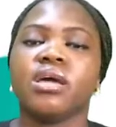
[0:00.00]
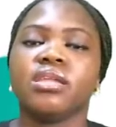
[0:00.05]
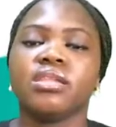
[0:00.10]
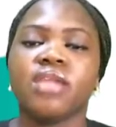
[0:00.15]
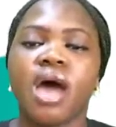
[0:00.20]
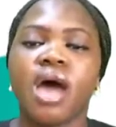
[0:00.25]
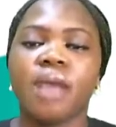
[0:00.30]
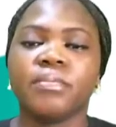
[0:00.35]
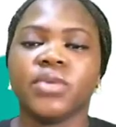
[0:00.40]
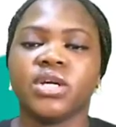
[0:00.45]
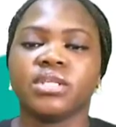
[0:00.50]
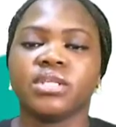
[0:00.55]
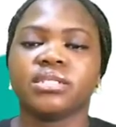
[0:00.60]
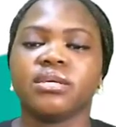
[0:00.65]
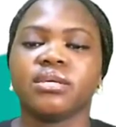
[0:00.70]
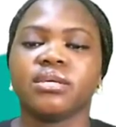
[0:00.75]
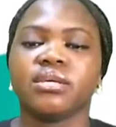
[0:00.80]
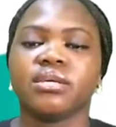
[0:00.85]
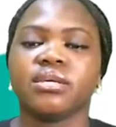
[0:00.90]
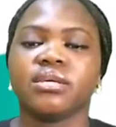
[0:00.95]

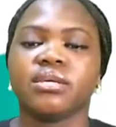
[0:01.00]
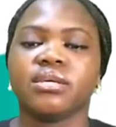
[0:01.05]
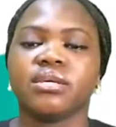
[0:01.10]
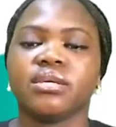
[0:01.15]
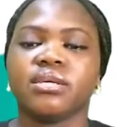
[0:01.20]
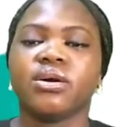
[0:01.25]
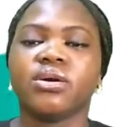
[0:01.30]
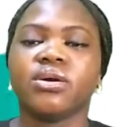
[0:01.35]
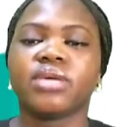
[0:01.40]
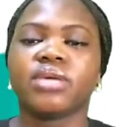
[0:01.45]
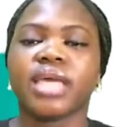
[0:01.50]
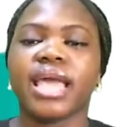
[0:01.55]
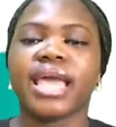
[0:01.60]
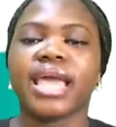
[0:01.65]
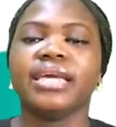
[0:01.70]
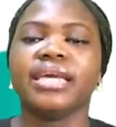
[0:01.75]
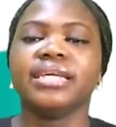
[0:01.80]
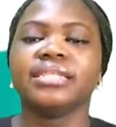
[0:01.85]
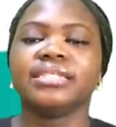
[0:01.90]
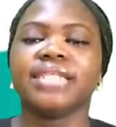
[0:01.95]
numbers.
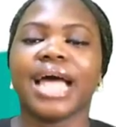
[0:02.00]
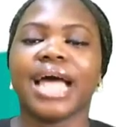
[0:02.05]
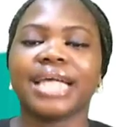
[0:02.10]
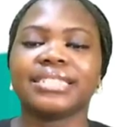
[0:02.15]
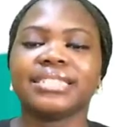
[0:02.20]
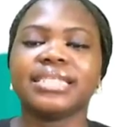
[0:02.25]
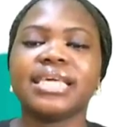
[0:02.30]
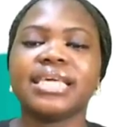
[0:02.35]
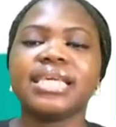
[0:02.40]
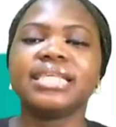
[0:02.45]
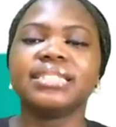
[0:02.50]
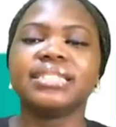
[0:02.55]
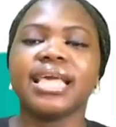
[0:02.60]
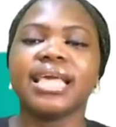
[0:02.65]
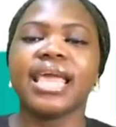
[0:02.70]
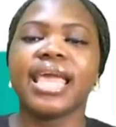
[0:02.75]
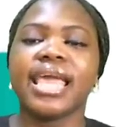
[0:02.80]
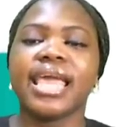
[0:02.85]
Okay, that is